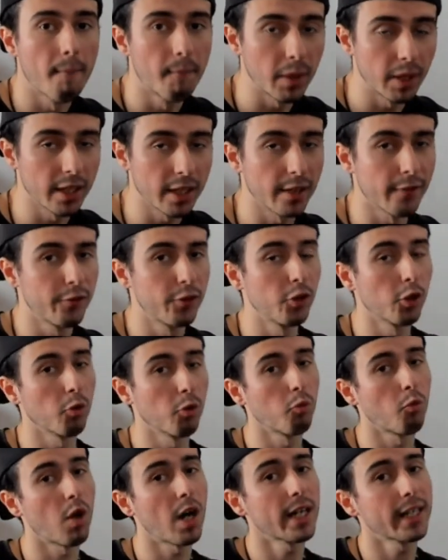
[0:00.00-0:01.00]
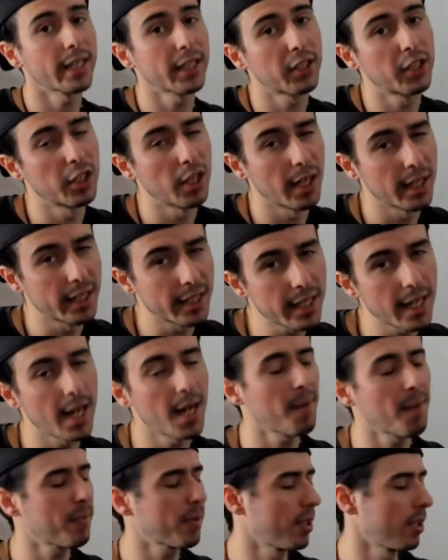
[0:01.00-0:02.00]
But if you're wanting to
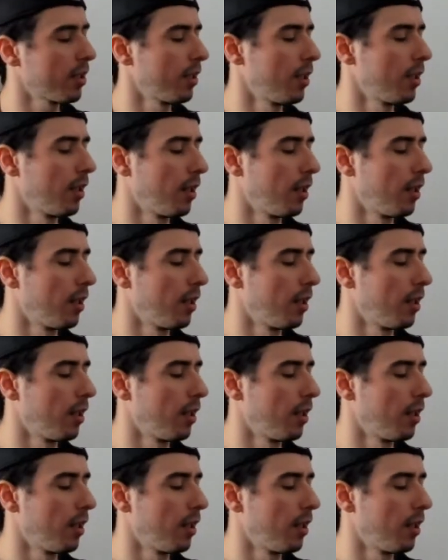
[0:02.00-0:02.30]
attempt,